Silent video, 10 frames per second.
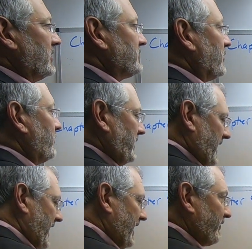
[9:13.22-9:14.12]
So we
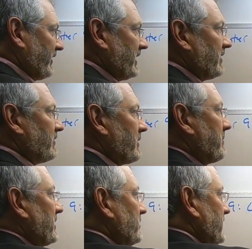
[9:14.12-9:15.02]
have here the
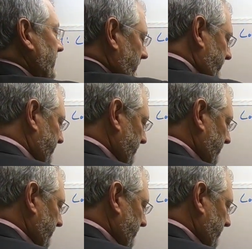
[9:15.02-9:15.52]
building.